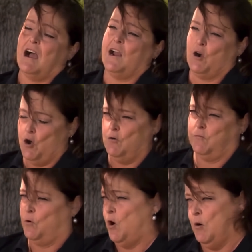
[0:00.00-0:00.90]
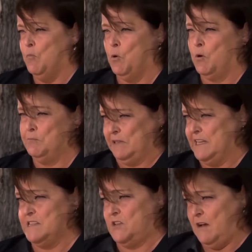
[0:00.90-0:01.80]
to hire overall more
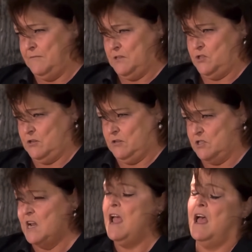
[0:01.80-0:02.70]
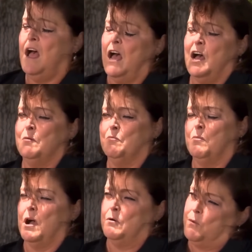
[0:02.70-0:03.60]
police officers.
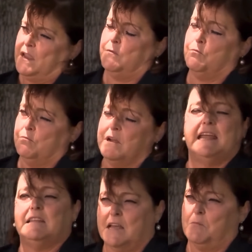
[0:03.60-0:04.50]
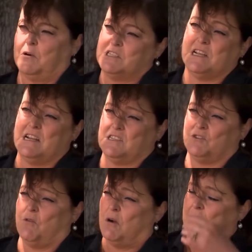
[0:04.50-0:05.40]
Um, we need them. Our city
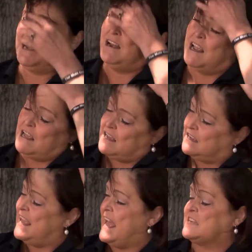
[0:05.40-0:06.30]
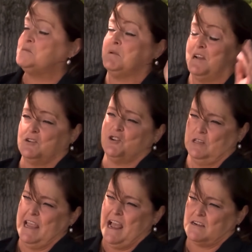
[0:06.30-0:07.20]
is growing
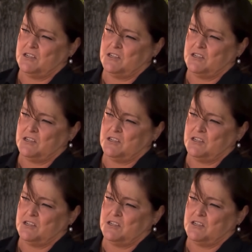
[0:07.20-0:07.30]
exponentially,